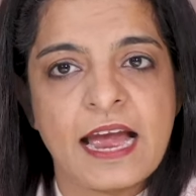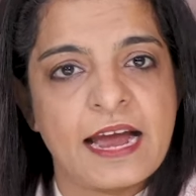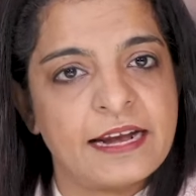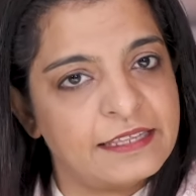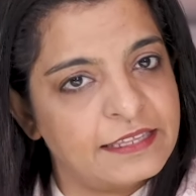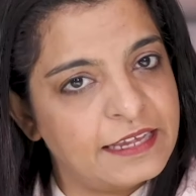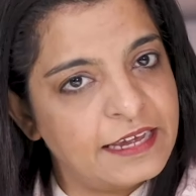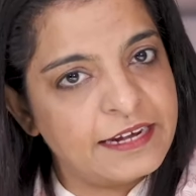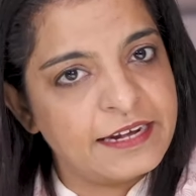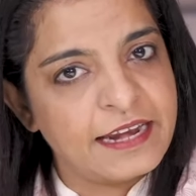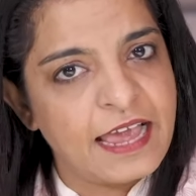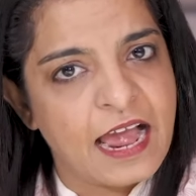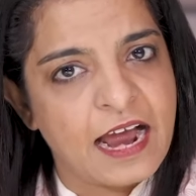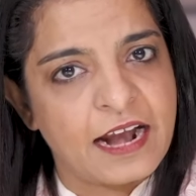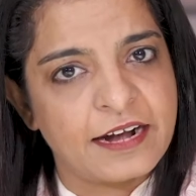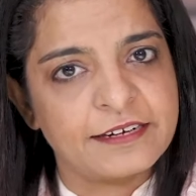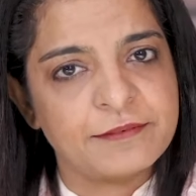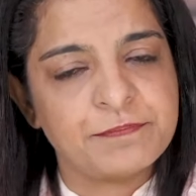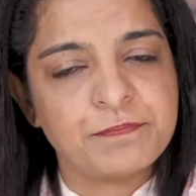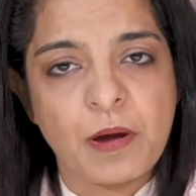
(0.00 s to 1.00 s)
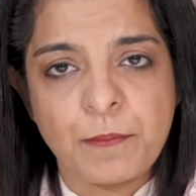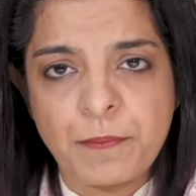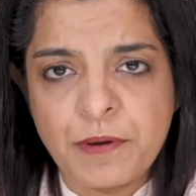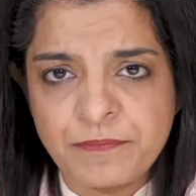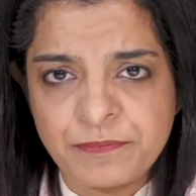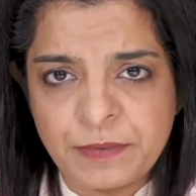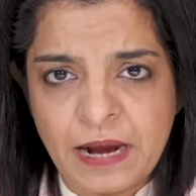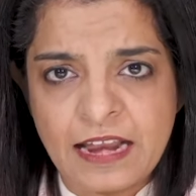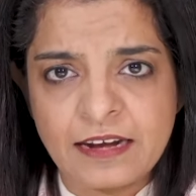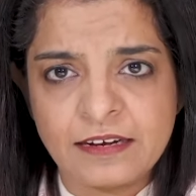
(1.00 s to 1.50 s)
and then add
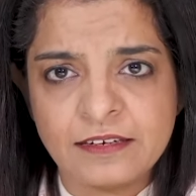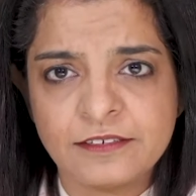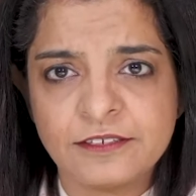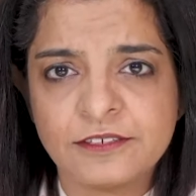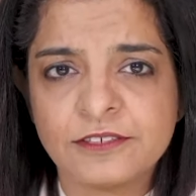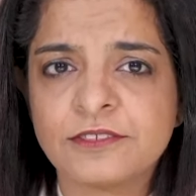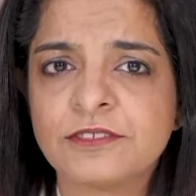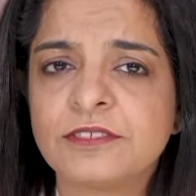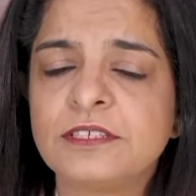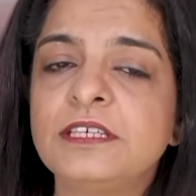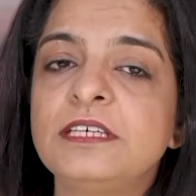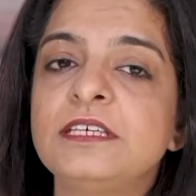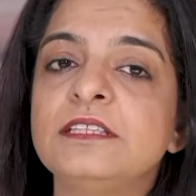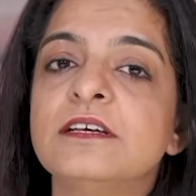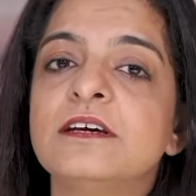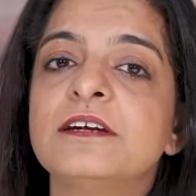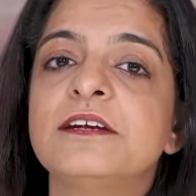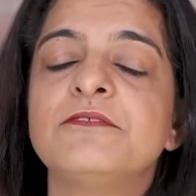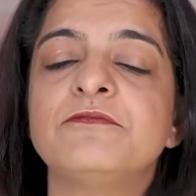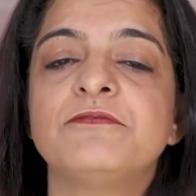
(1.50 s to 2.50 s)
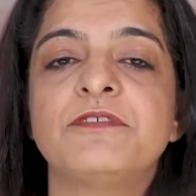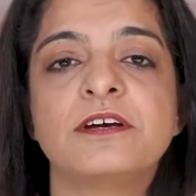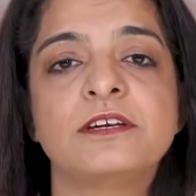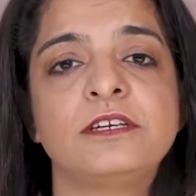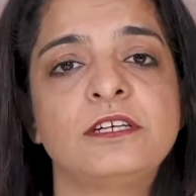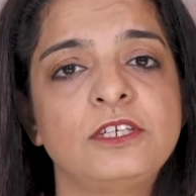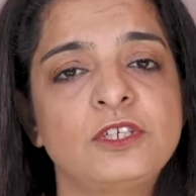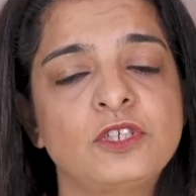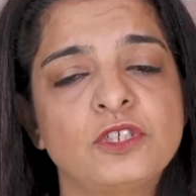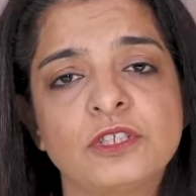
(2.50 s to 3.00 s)
pop-up colors either in
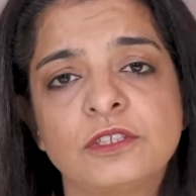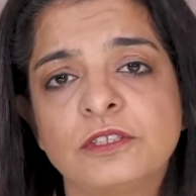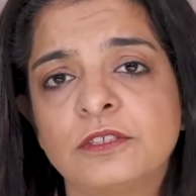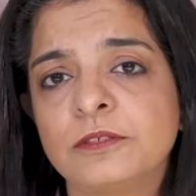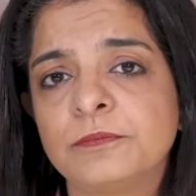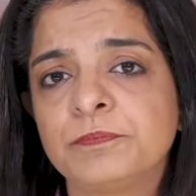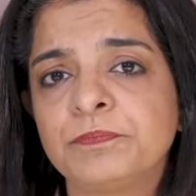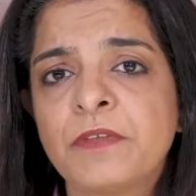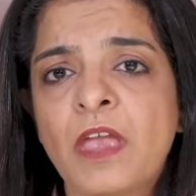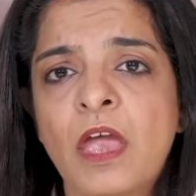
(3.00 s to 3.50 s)
furniture